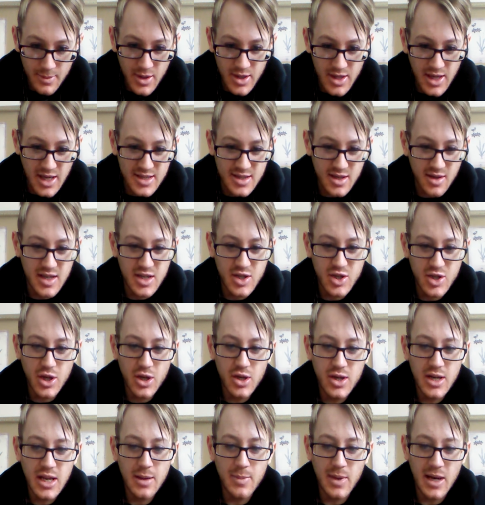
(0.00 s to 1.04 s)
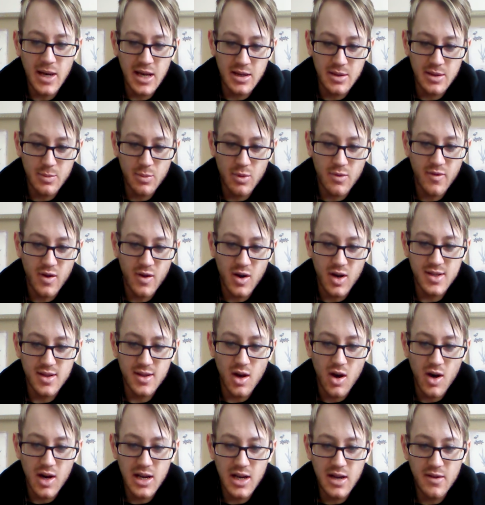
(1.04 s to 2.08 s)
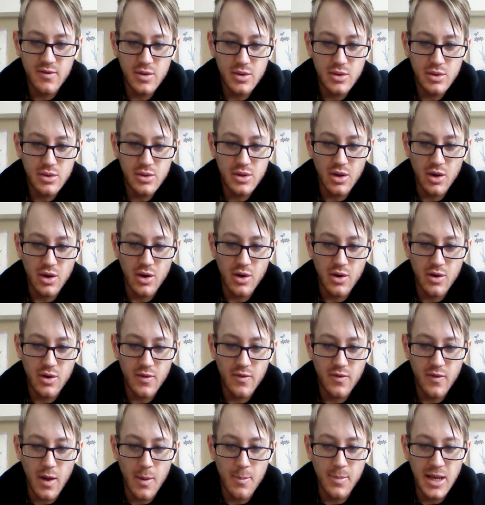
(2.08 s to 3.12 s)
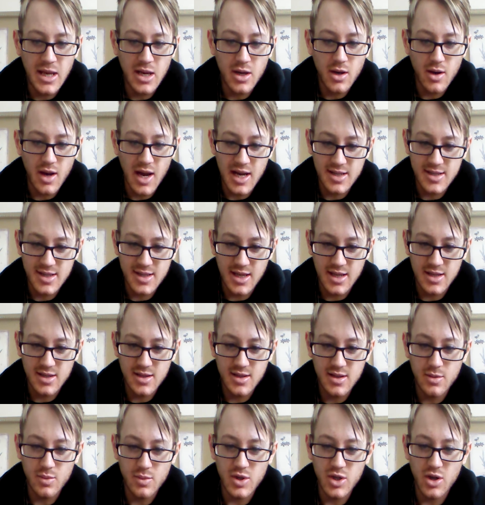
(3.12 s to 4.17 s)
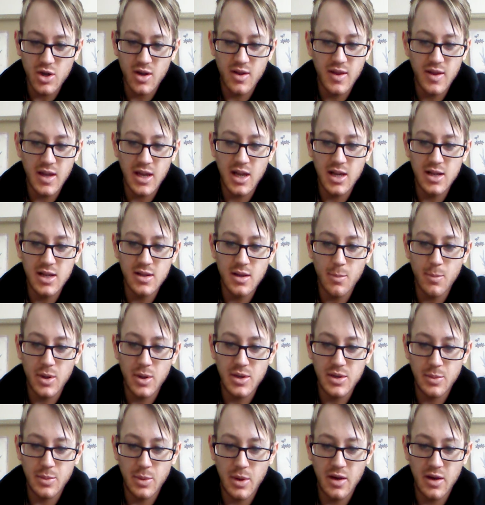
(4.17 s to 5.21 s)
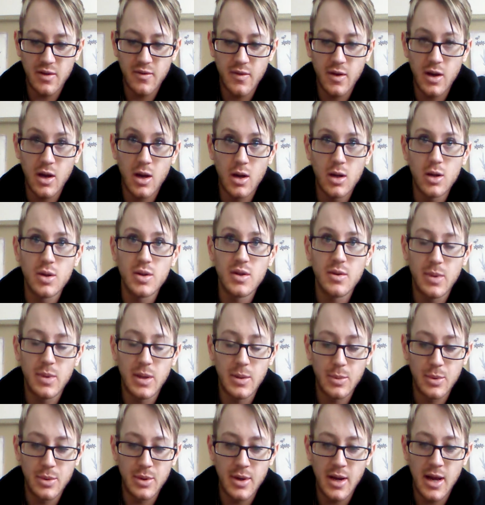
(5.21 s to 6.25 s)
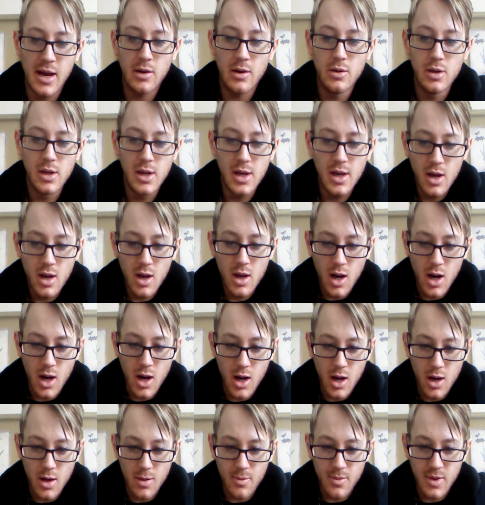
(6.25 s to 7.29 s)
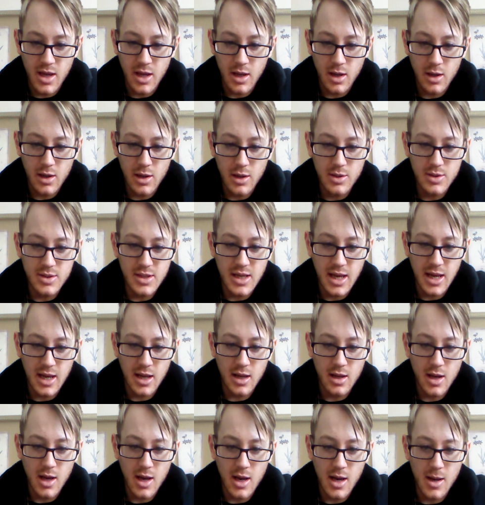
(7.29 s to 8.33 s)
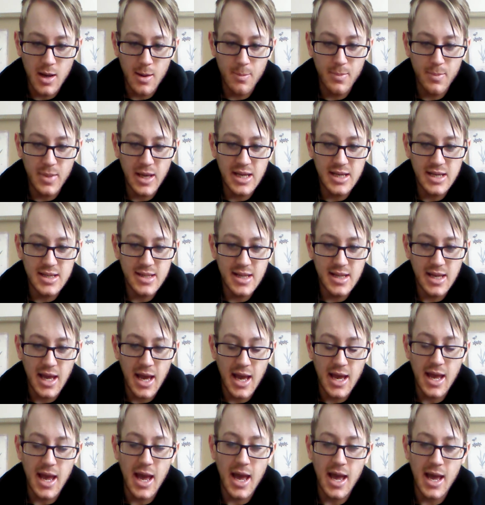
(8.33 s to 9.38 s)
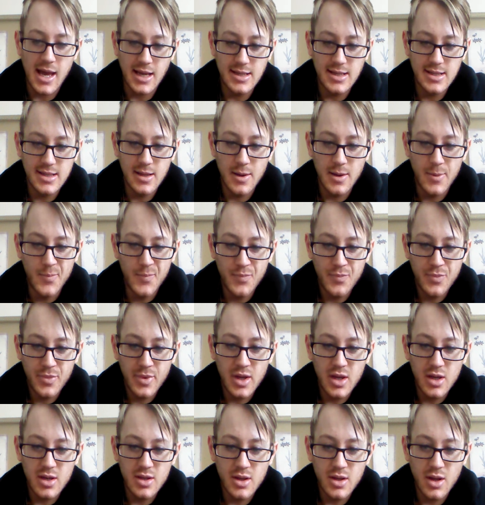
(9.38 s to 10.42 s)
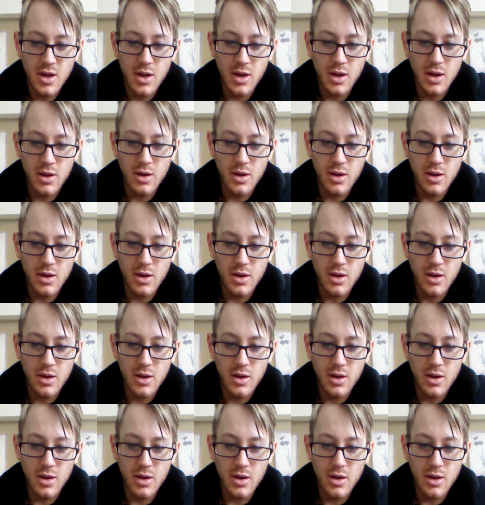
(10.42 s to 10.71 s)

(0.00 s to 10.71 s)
Okay, so this unique blend provides high levels of amino acids, which I think is a buzzword for lots of people now, including BCAAs. So